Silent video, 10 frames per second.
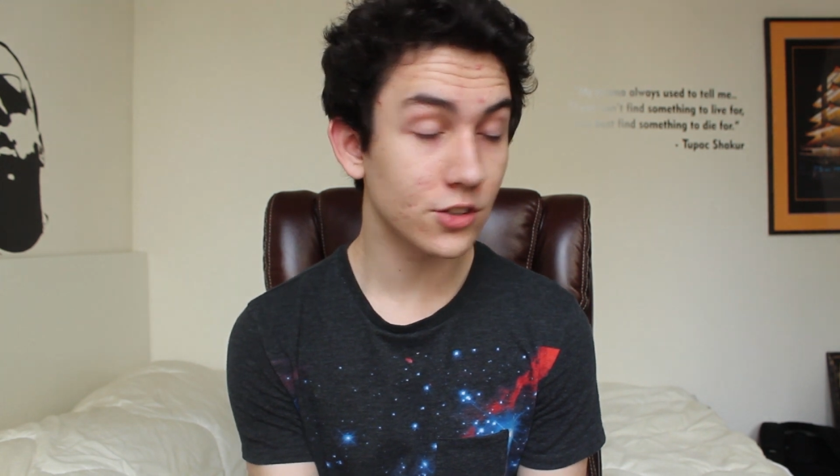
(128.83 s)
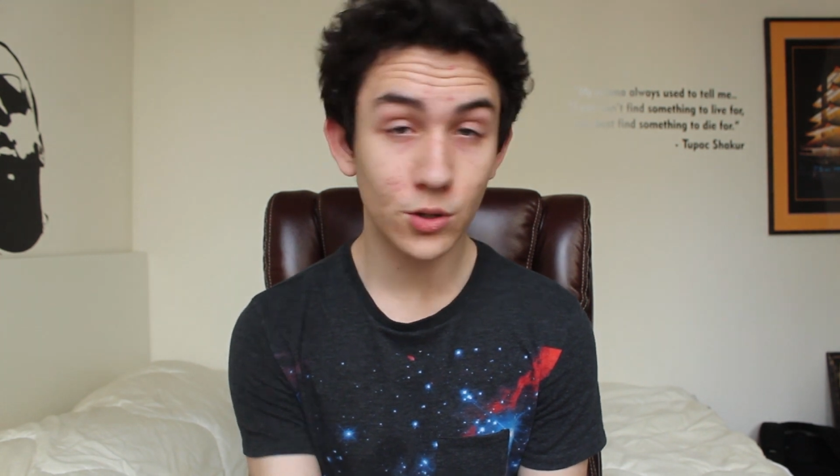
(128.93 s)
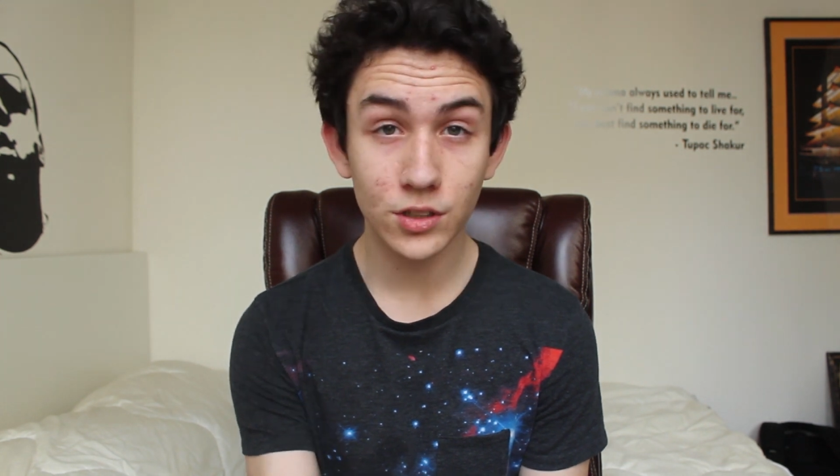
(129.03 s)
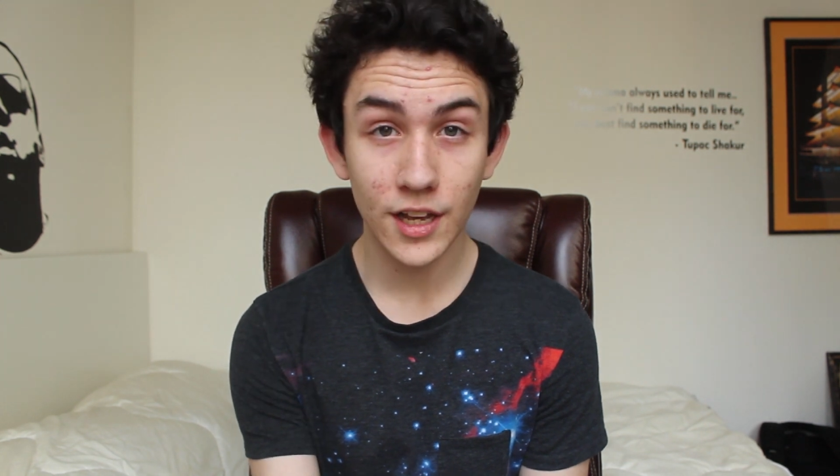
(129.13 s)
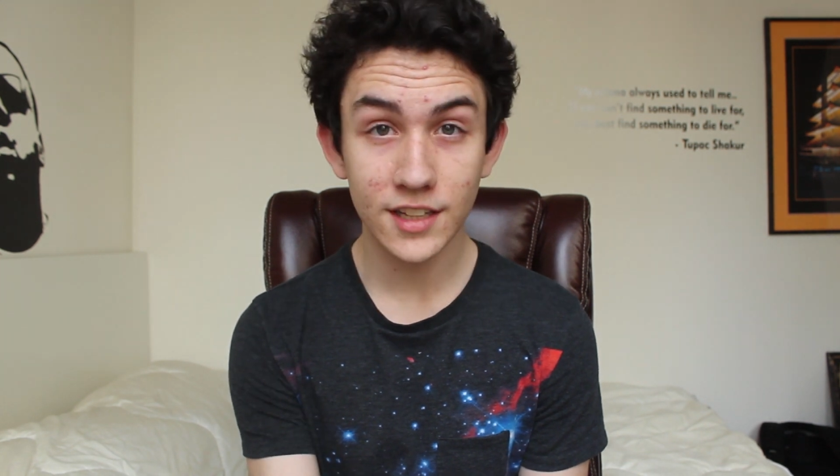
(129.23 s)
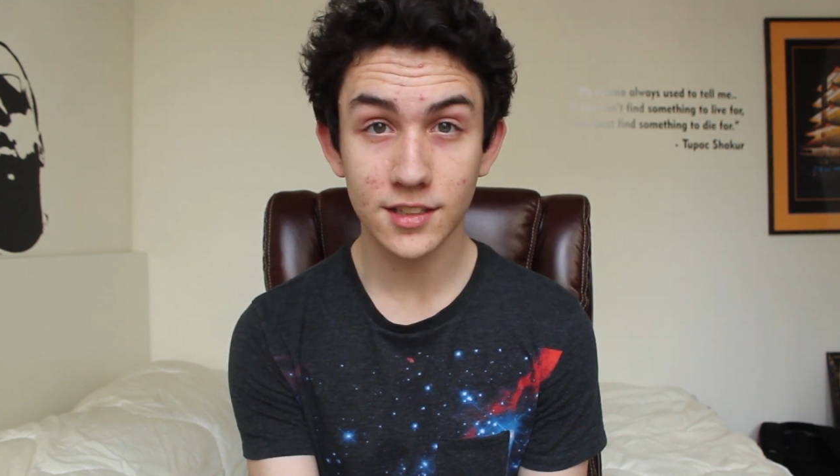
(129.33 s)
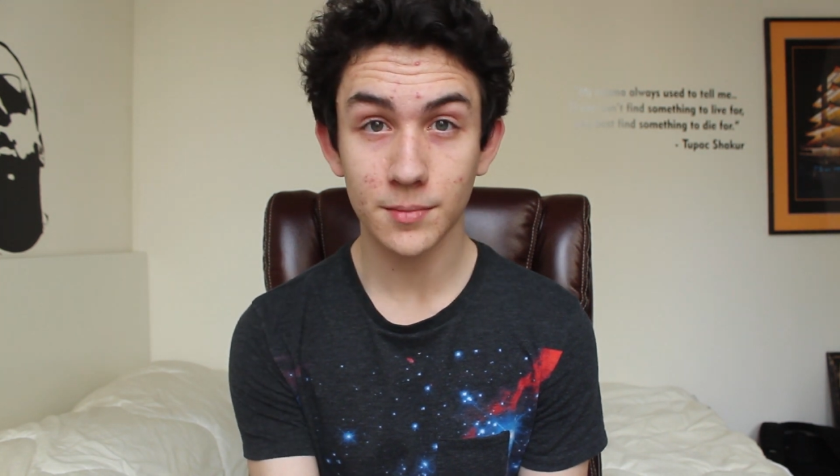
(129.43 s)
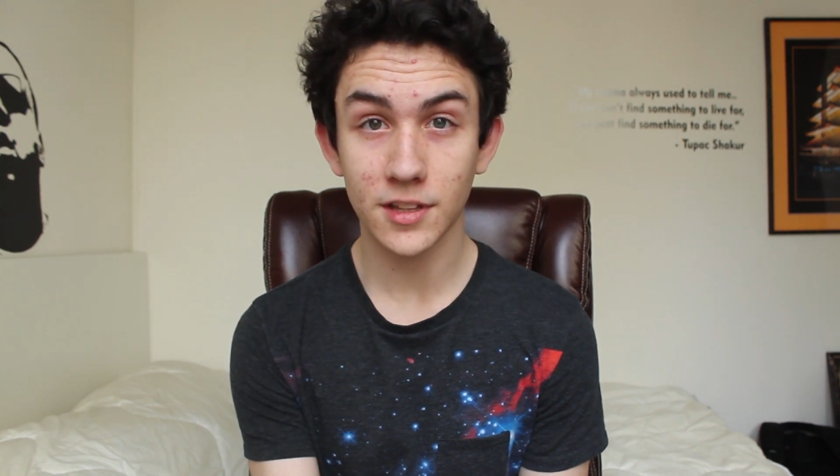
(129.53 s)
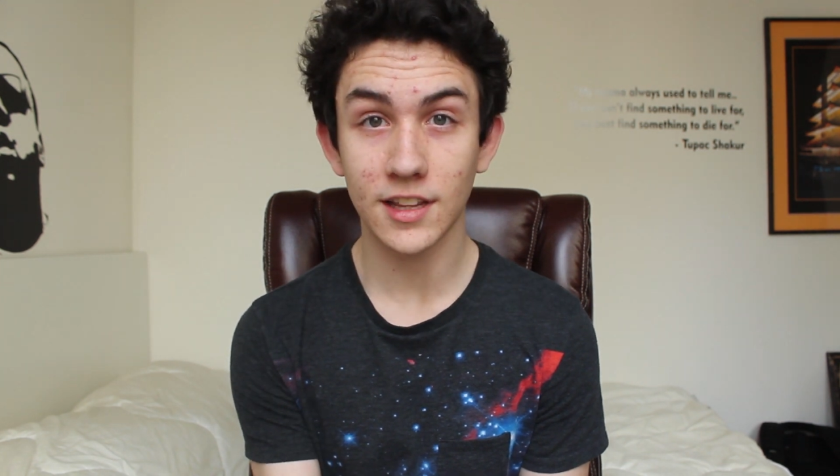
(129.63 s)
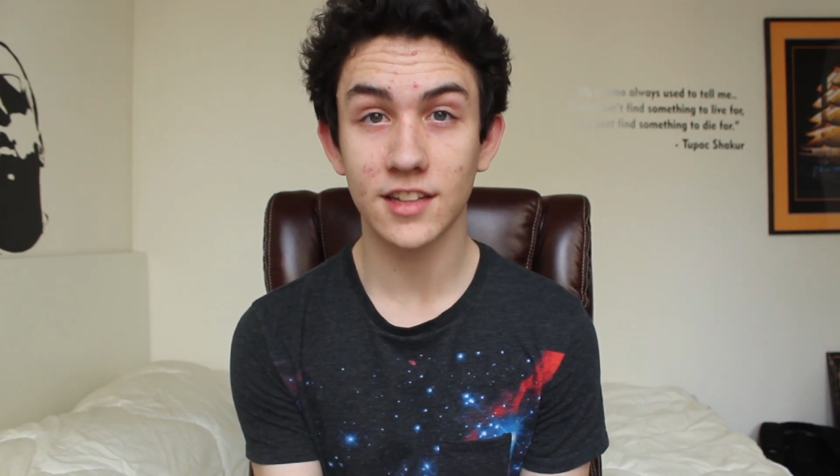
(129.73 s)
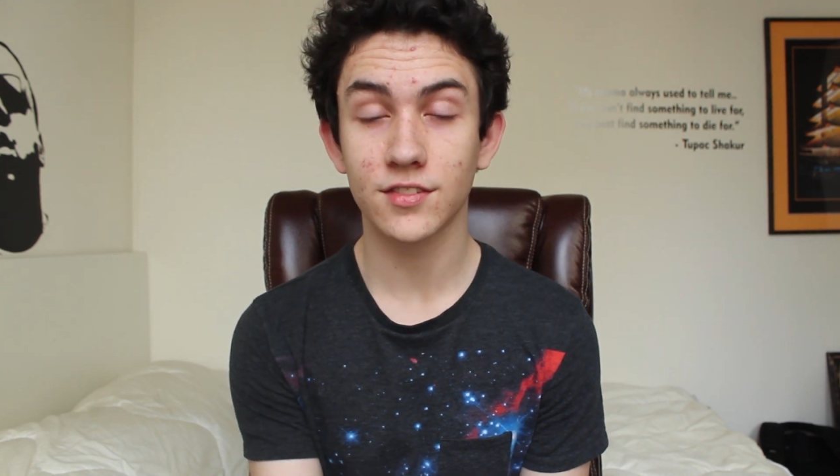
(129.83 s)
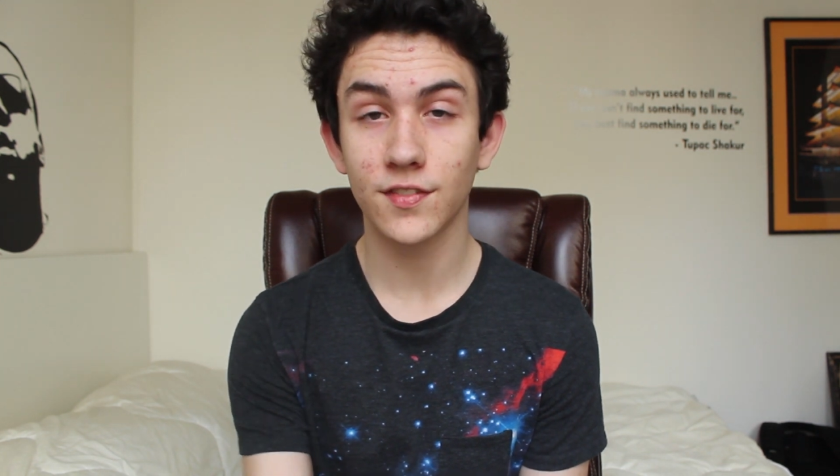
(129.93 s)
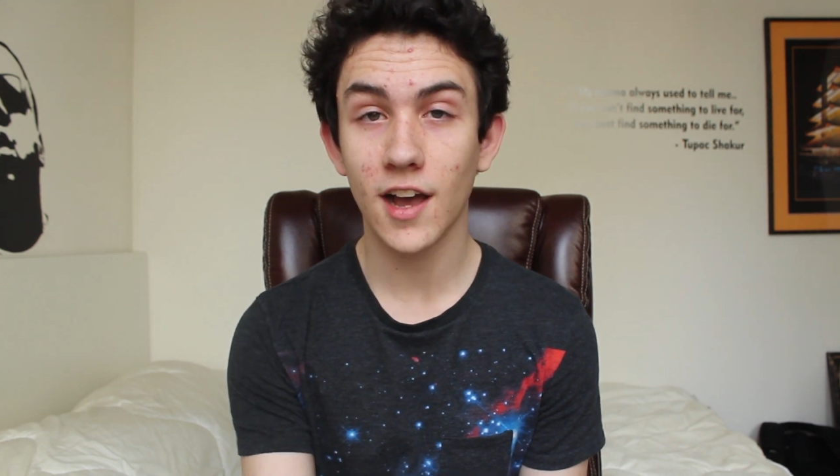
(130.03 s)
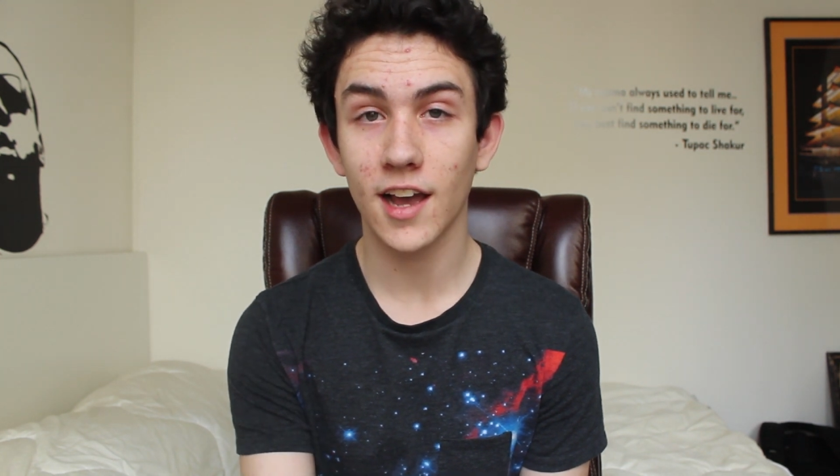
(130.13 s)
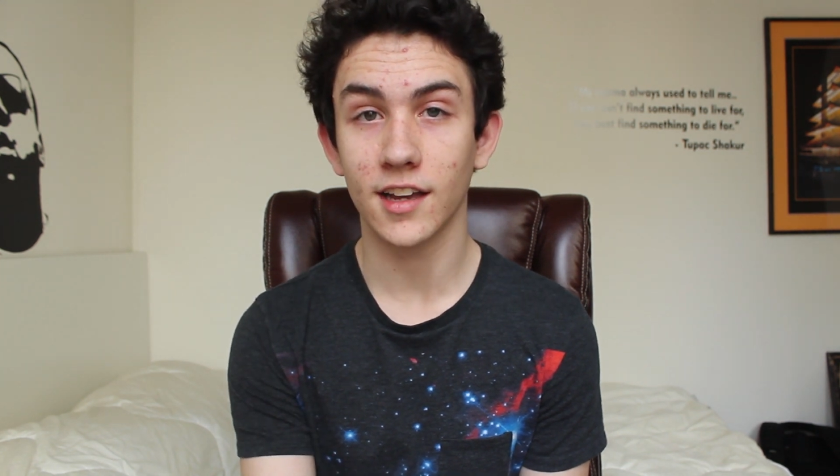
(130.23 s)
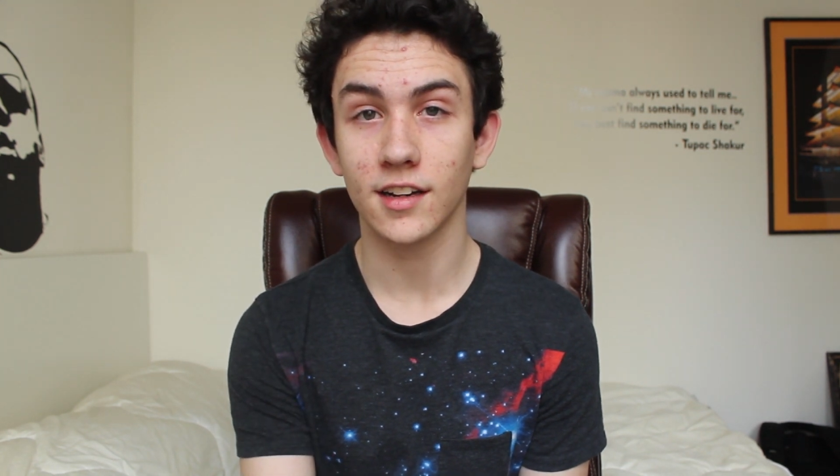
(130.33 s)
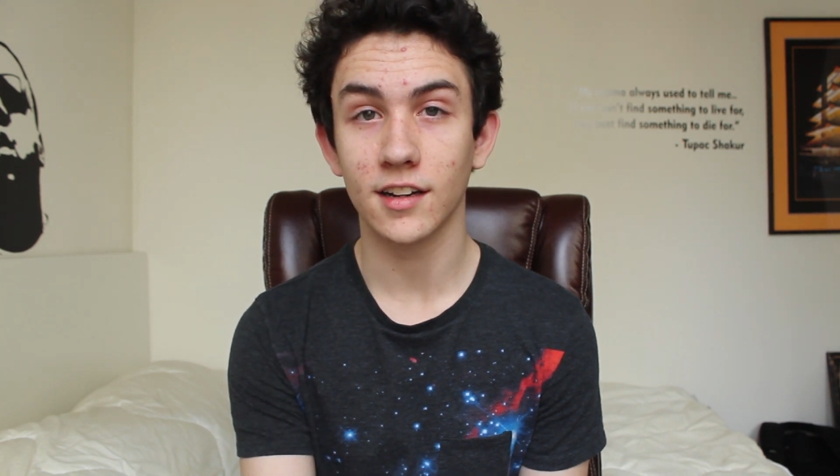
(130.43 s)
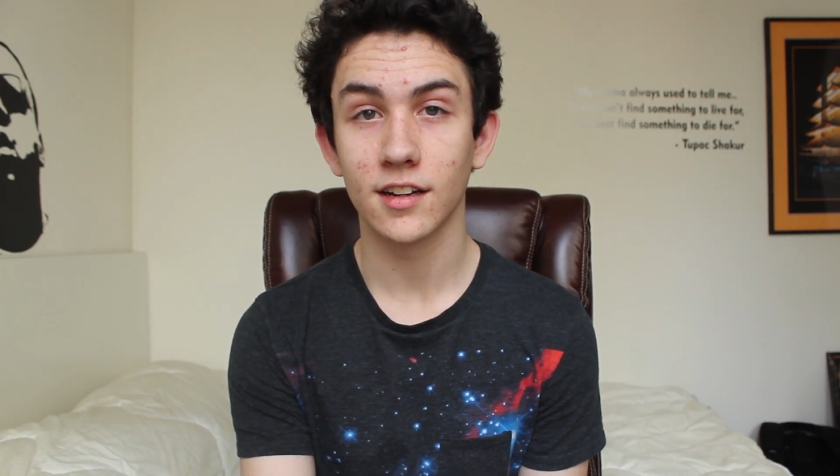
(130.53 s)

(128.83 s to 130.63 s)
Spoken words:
don't like something, that's fine,